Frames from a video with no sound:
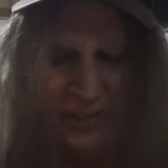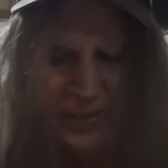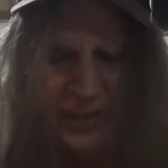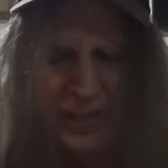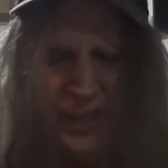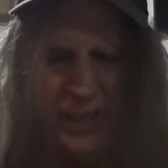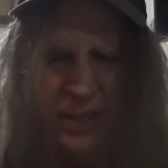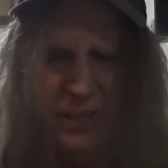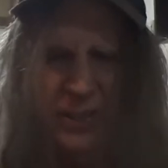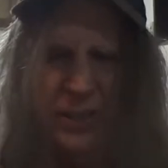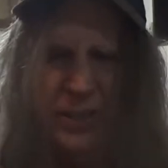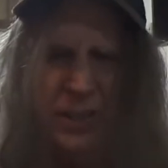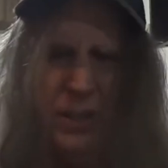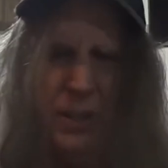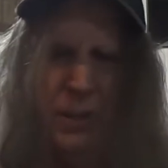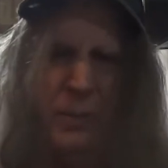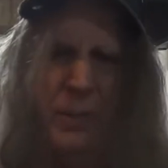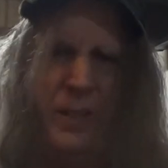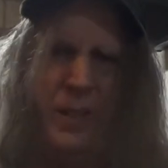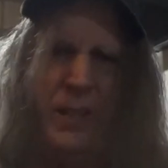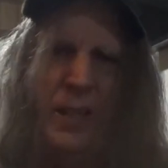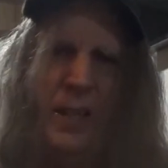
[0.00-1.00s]
I don't
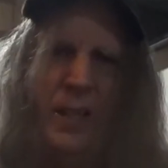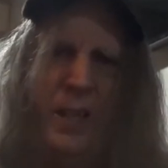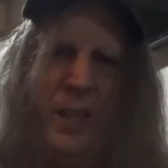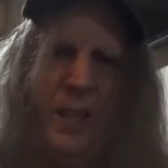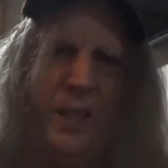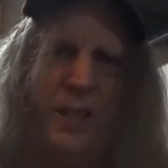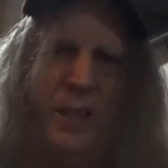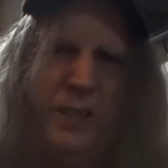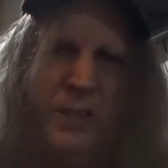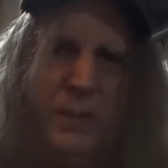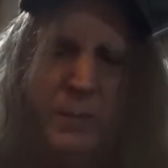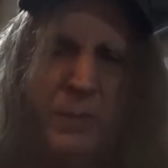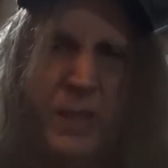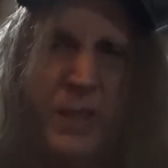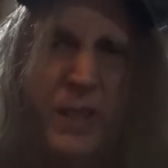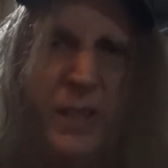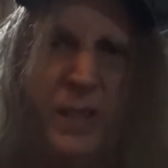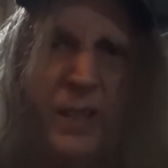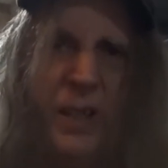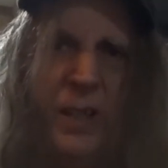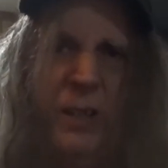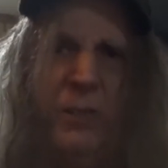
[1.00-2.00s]
know, but he's a
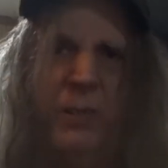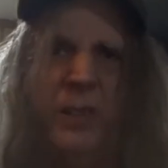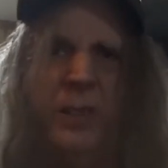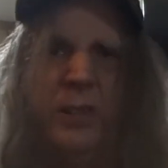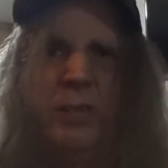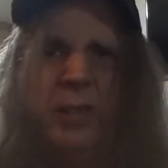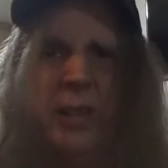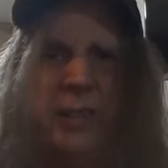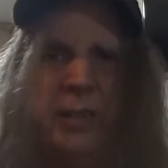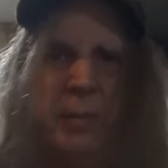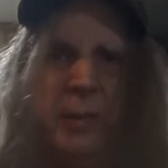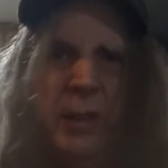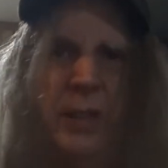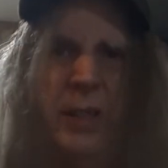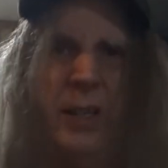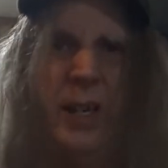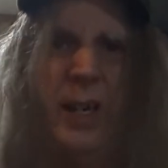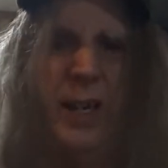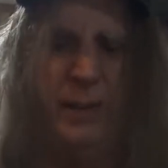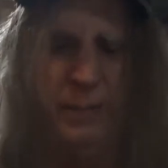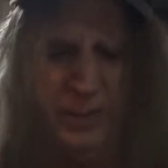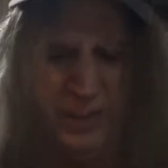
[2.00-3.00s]
billionaire. I don't know if you can trust him or
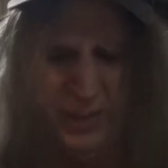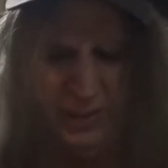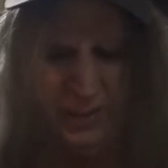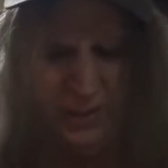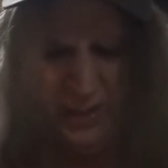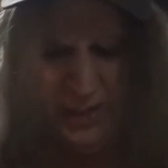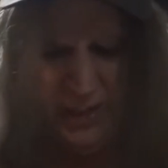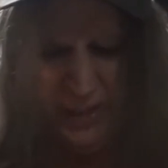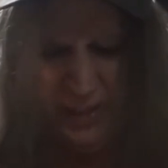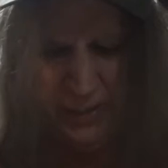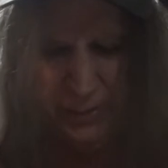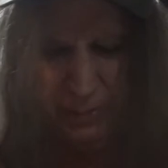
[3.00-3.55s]
not, but his